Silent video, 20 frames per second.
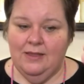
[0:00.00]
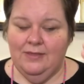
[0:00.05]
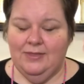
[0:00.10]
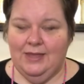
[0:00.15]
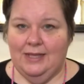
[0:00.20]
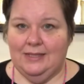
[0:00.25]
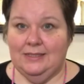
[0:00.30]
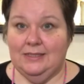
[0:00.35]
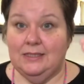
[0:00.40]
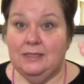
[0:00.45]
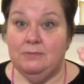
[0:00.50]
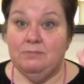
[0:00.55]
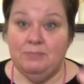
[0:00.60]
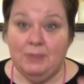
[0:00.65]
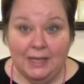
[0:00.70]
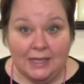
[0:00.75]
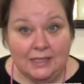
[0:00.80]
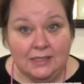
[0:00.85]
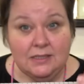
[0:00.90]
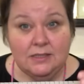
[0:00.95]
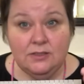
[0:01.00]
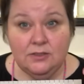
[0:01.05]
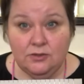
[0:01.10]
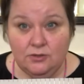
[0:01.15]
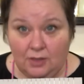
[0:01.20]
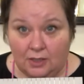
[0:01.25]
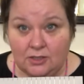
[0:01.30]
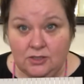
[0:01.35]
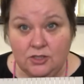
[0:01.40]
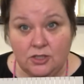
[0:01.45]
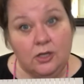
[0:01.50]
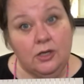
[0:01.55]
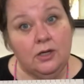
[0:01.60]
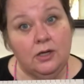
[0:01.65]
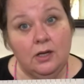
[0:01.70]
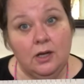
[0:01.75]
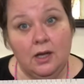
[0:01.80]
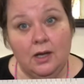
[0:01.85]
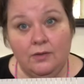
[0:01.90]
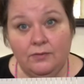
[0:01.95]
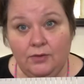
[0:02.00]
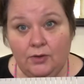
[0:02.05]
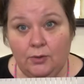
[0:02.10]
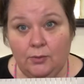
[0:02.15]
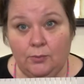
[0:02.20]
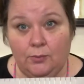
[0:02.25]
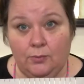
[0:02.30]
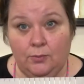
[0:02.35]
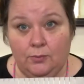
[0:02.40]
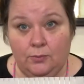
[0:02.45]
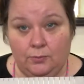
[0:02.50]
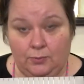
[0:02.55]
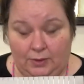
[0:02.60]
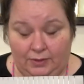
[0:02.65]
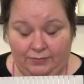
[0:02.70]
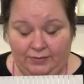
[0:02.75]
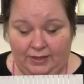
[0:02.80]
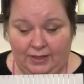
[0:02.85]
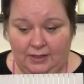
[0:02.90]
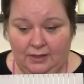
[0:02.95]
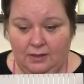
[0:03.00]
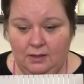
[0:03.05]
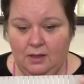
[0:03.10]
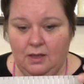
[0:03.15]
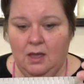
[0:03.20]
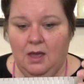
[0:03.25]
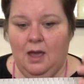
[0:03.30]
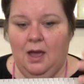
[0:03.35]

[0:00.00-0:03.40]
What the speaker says: That's the base structure of your weaving.